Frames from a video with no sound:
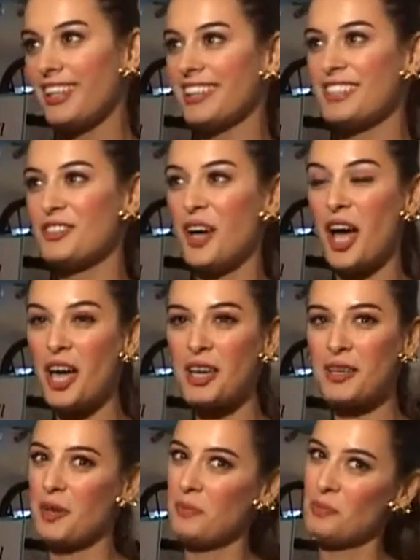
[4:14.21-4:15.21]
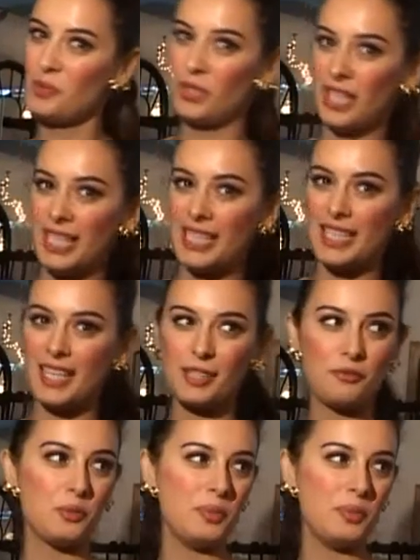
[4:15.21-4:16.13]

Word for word: Like, so I am really excited.